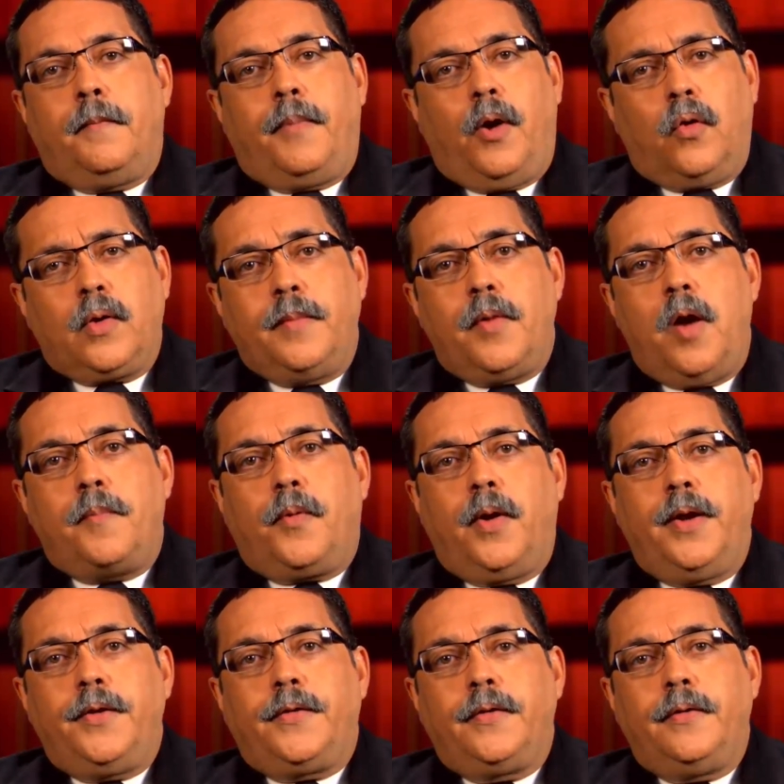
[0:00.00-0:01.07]
program
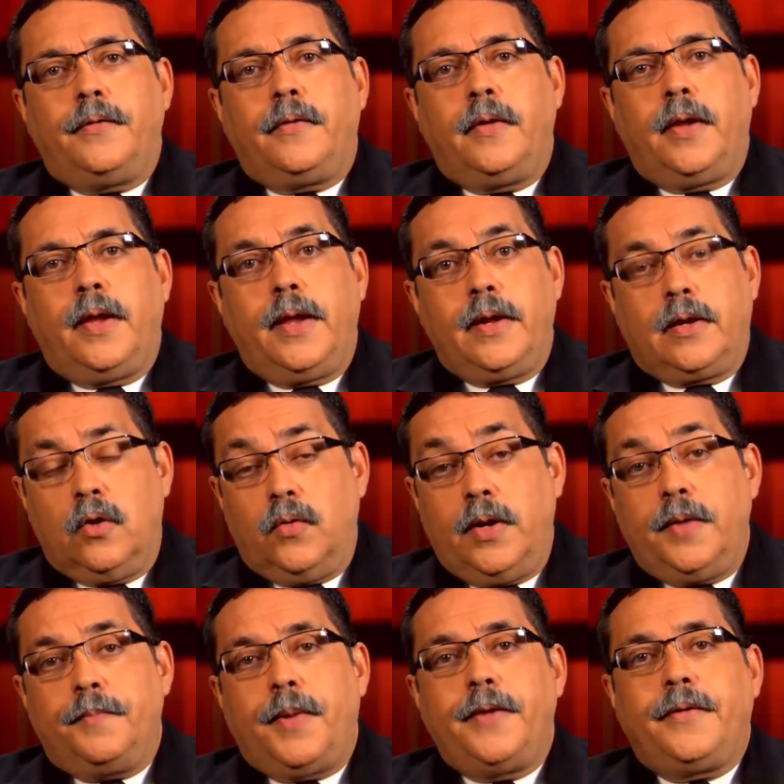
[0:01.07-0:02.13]
operations,
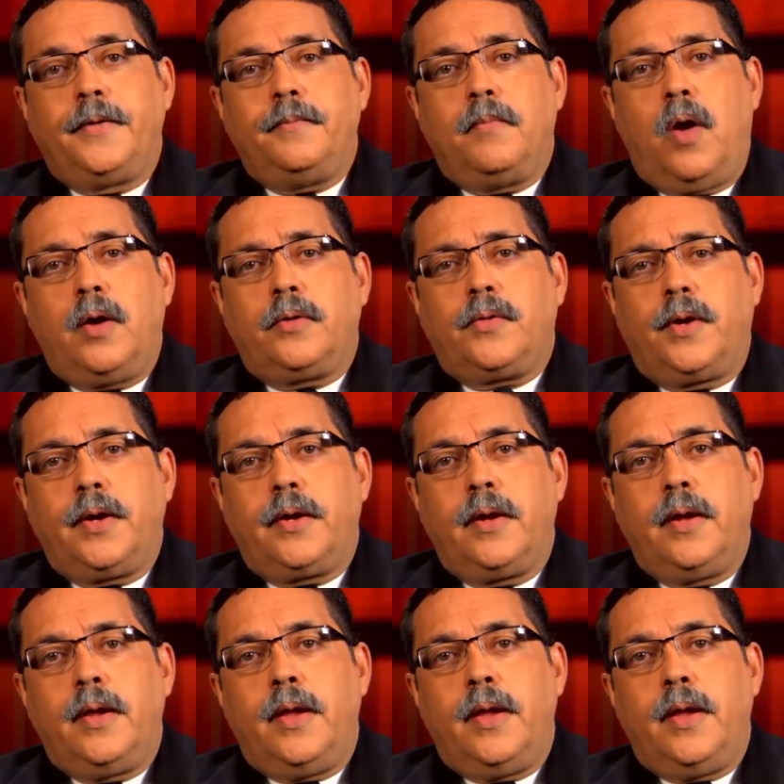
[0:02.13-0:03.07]
including patient monitoring,